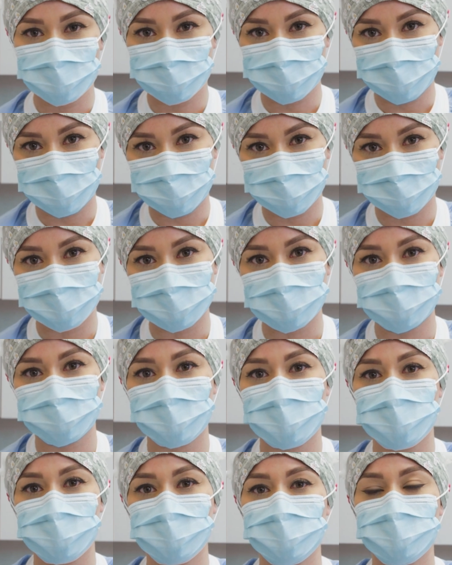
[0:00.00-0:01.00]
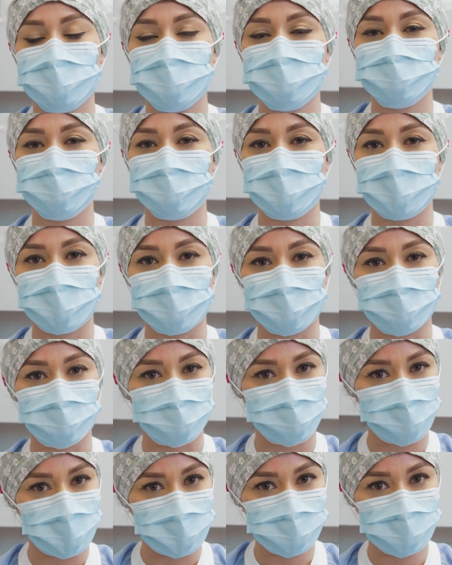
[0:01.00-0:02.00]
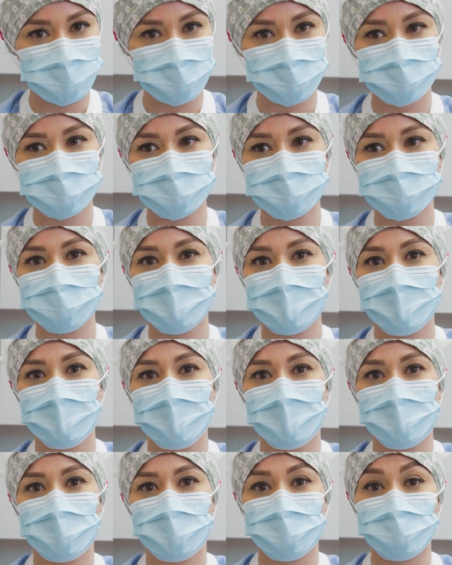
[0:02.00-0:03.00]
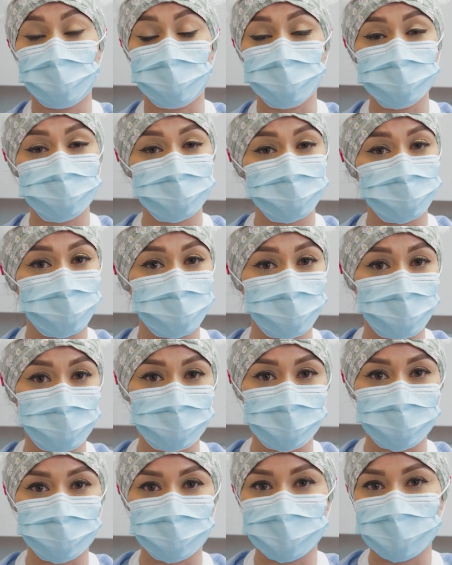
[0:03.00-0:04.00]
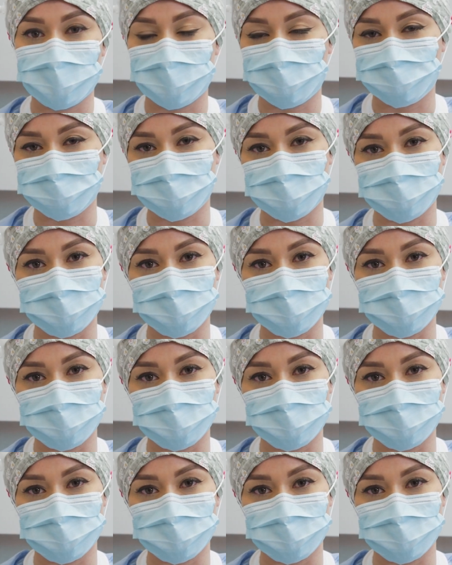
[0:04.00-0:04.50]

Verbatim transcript: the RODO restorations, making impressions, and also doing what we're doing today, which